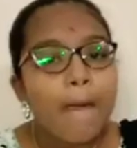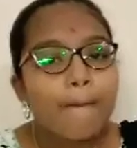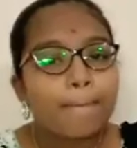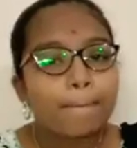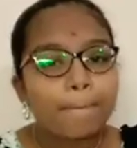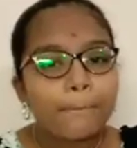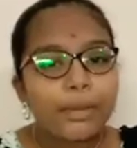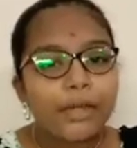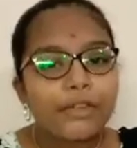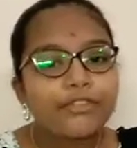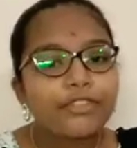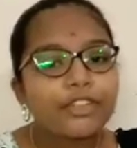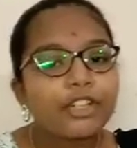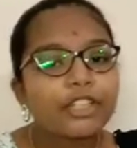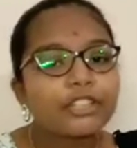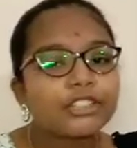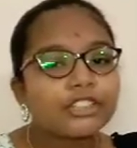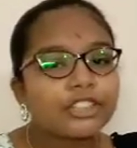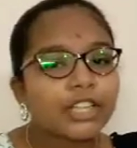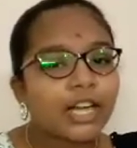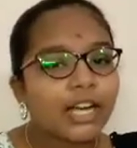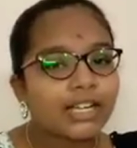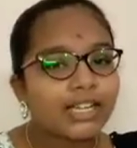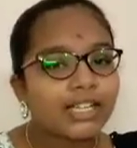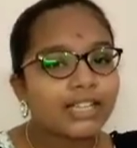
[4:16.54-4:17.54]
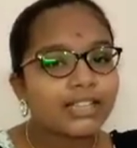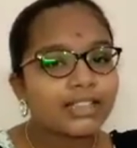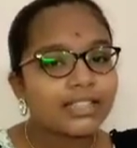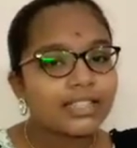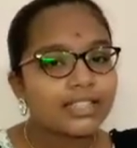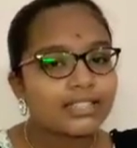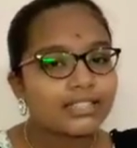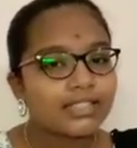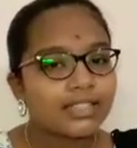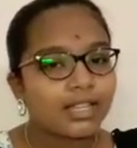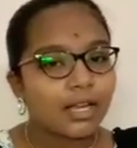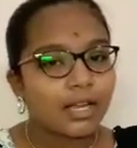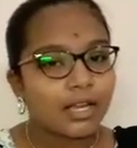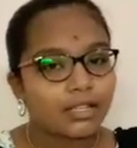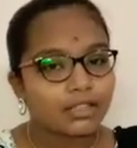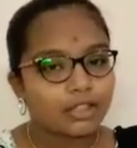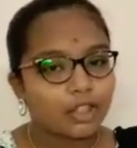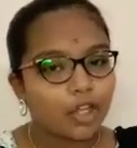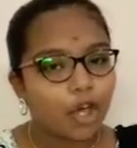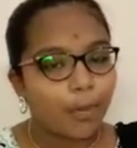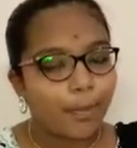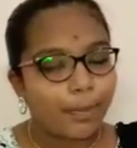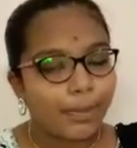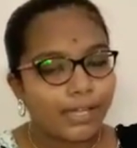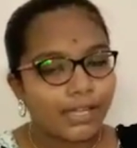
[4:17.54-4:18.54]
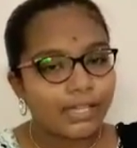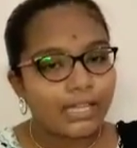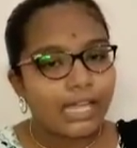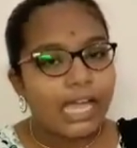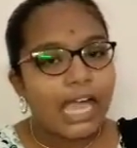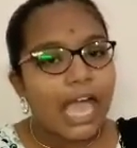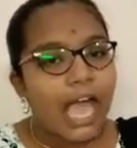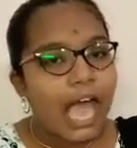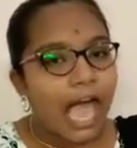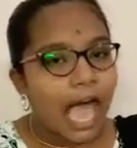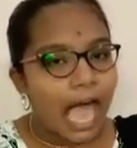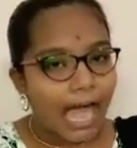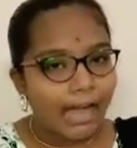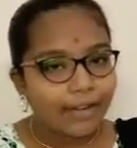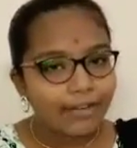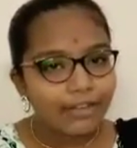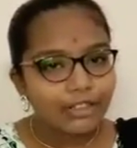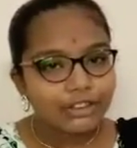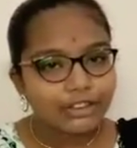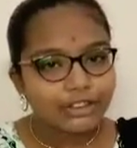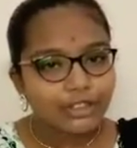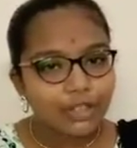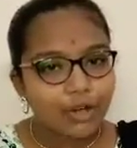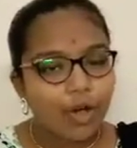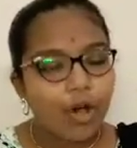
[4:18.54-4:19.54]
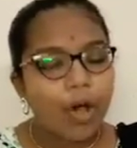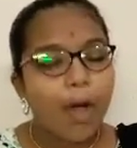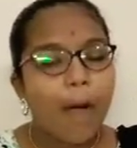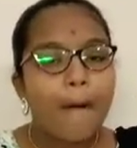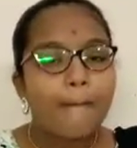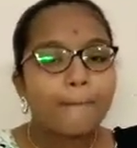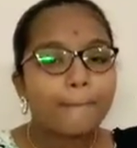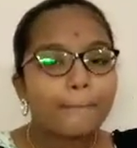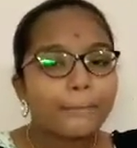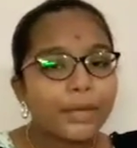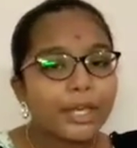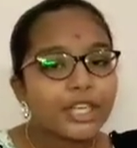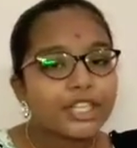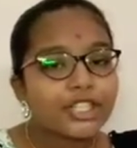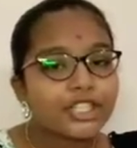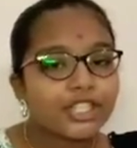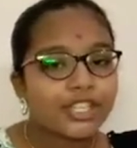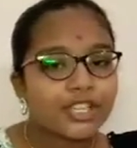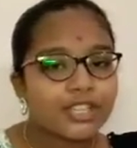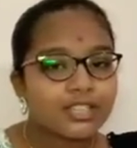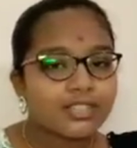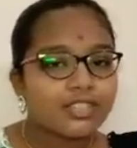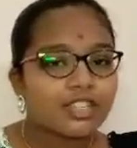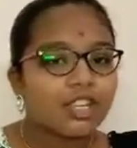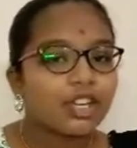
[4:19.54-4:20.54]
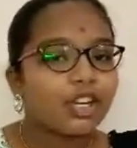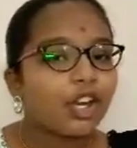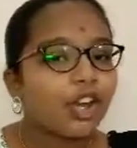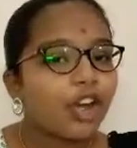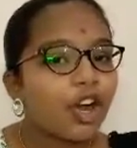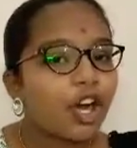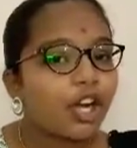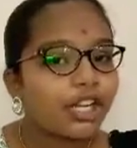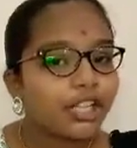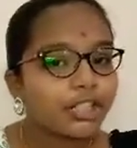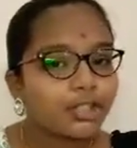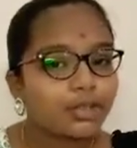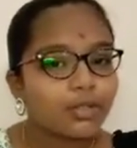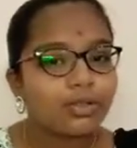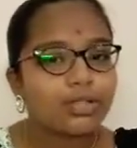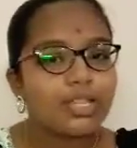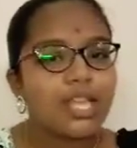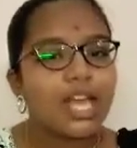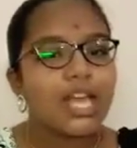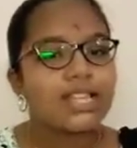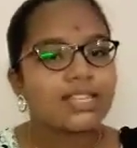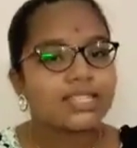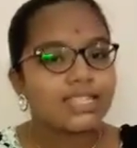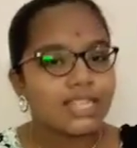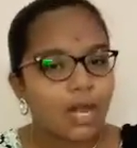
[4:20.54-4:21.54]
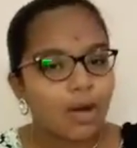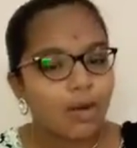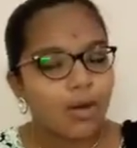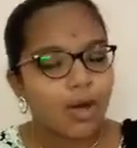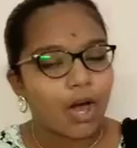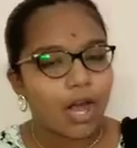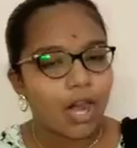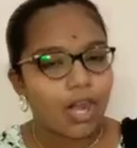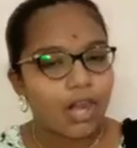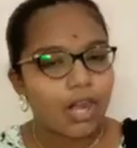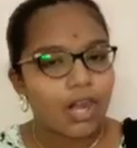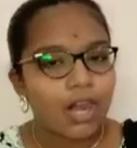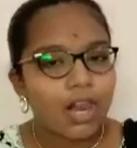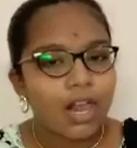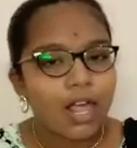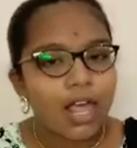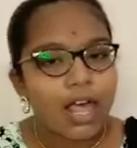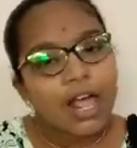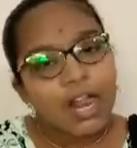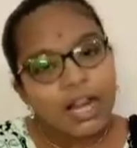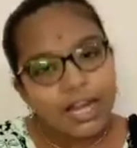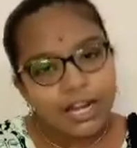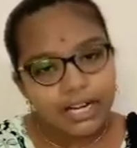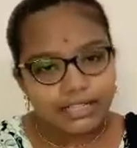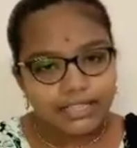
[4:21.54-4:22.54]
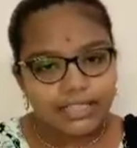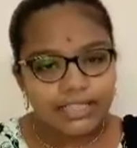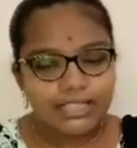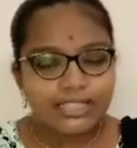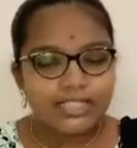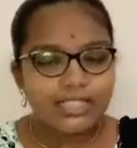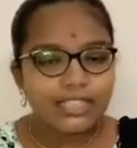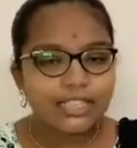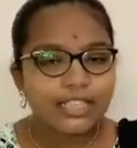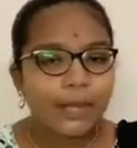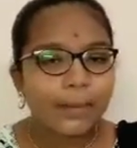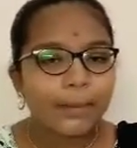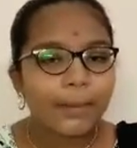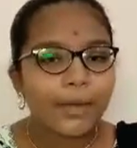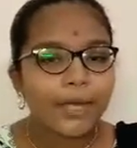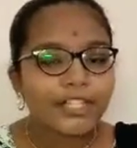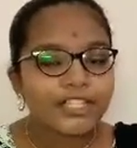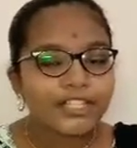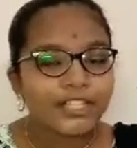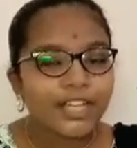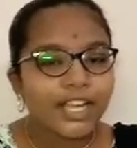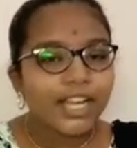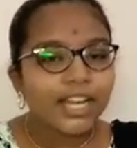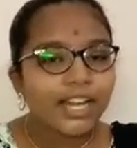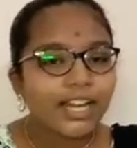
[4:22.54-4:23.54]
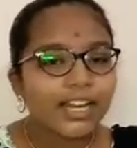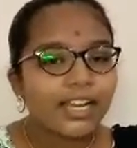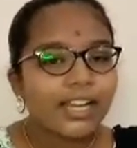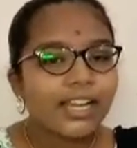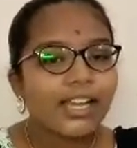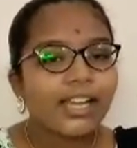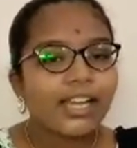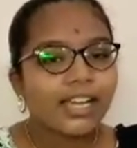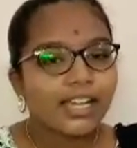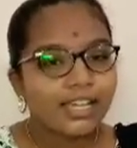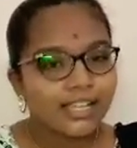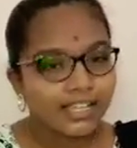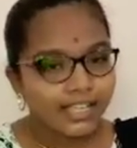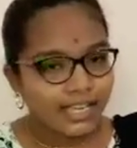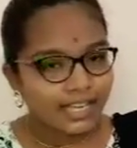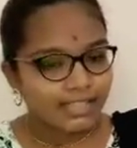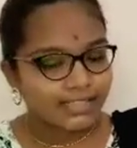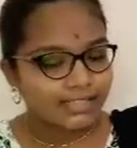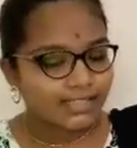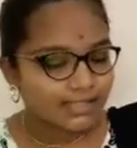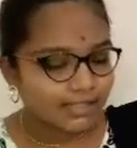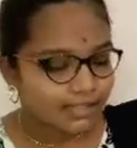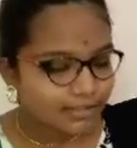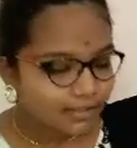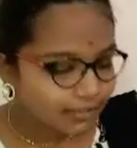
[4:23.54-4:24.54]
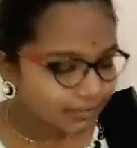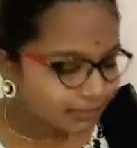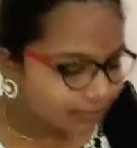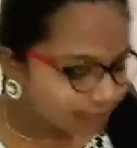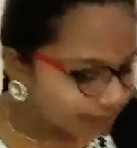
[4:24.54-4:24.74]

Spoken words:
Before starting this topic, I will show pictures regarding to the cell wall. Let us see the picture. Yes.